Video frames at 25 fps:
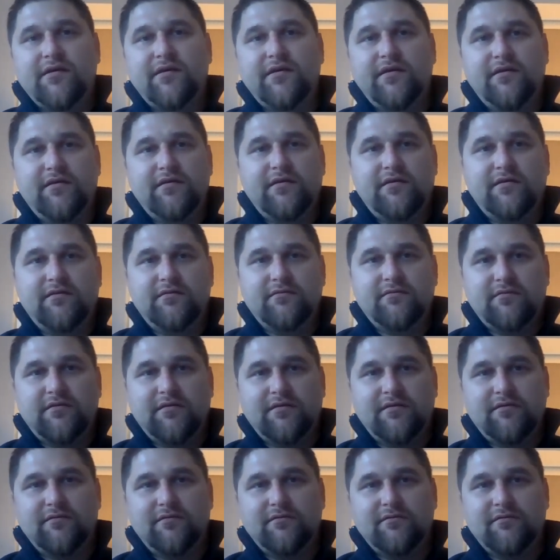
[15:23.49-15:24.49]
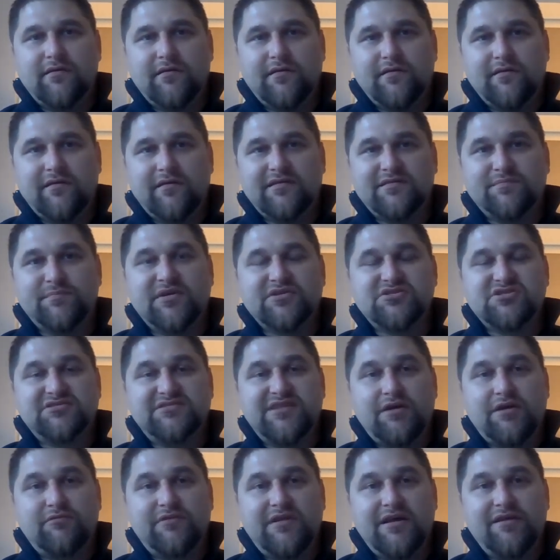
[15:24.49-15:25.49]
in as much as
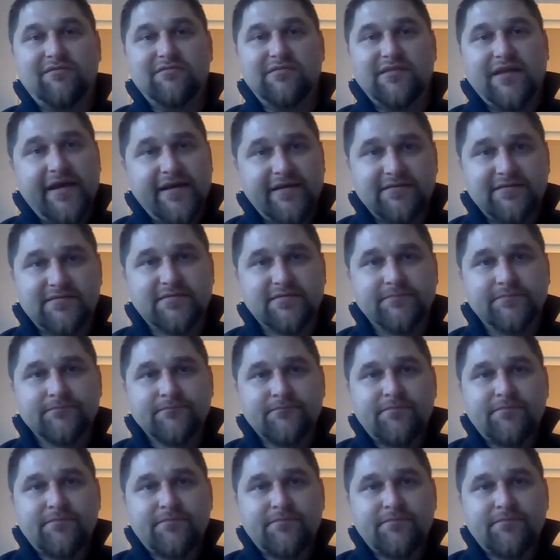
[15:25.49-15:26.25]
I would have liked.